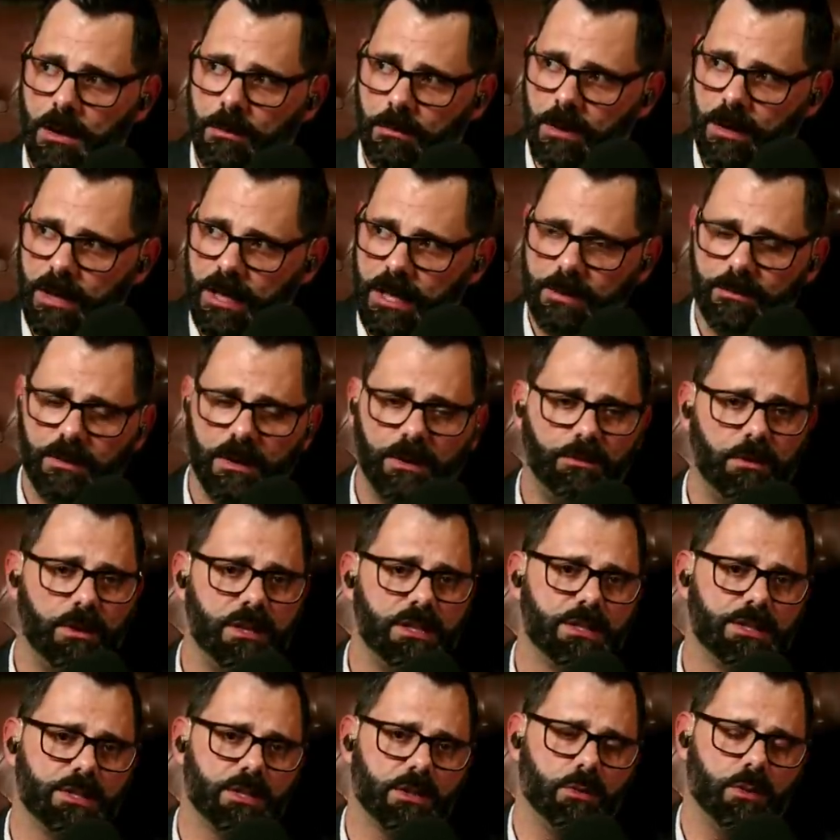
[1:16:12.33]
But even if we
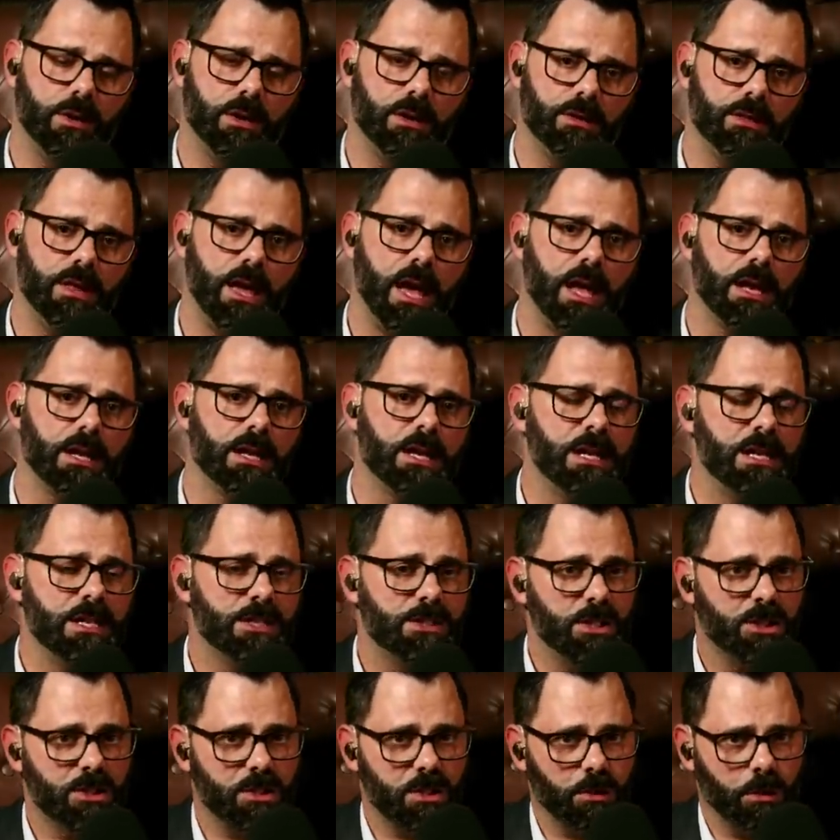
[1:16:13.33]
disagree on that,
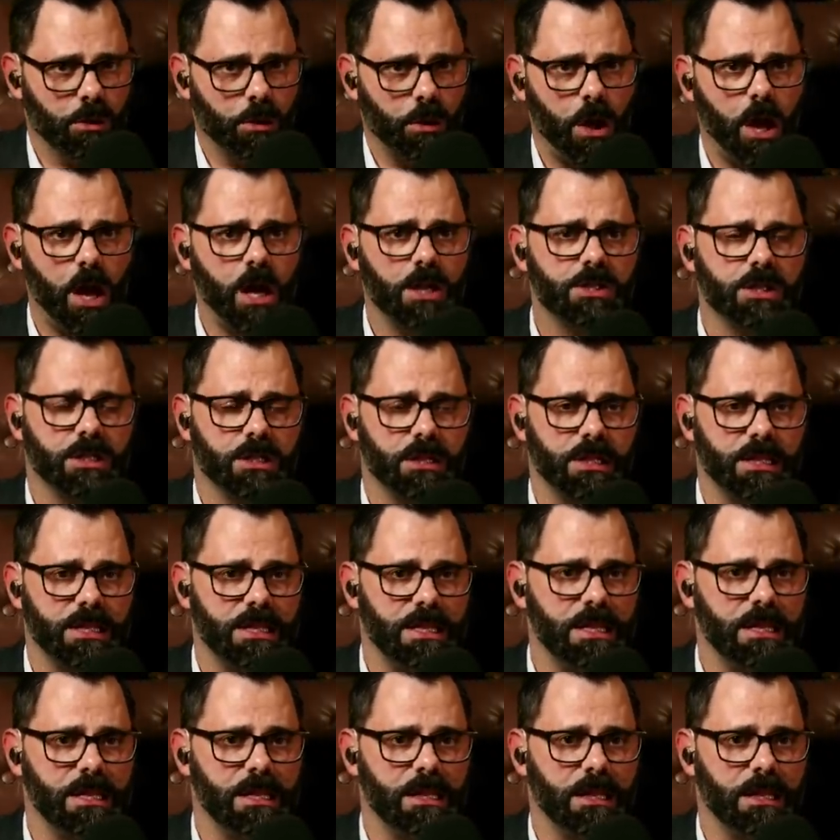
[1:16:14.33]
just logically,